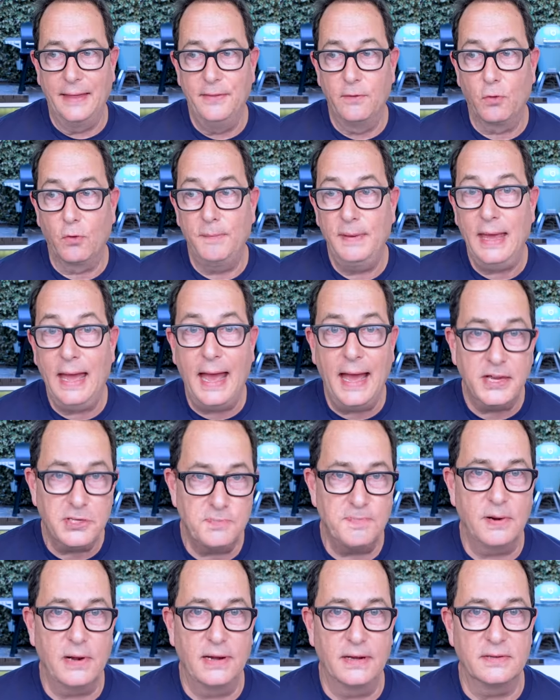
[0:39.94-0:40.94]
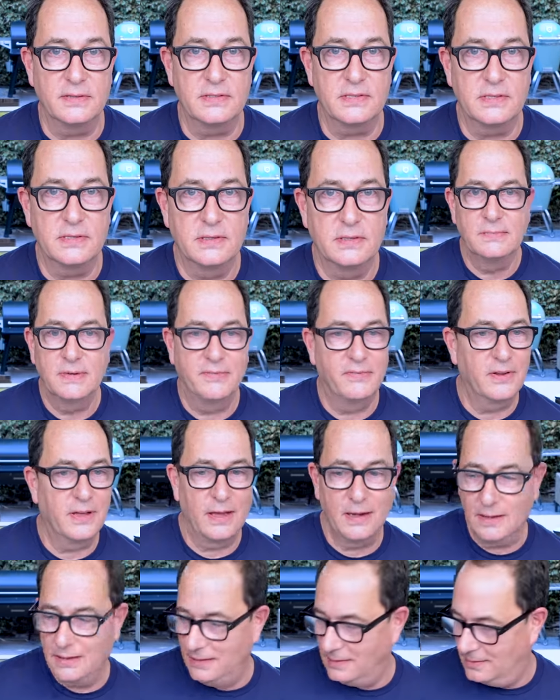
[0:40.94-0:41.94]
and there will be hash browns. Am I forgetting